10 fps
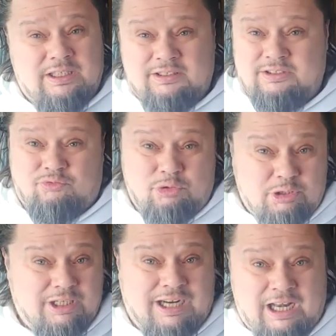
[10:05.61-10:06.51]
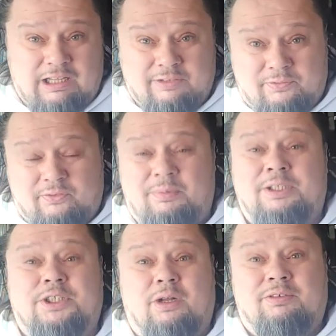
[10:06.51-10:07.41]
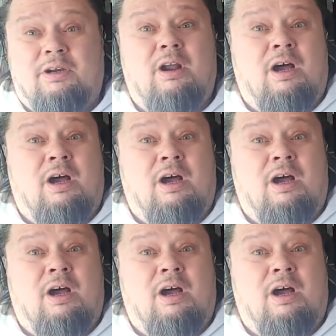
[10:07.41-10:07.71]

There's really not a lot of information out there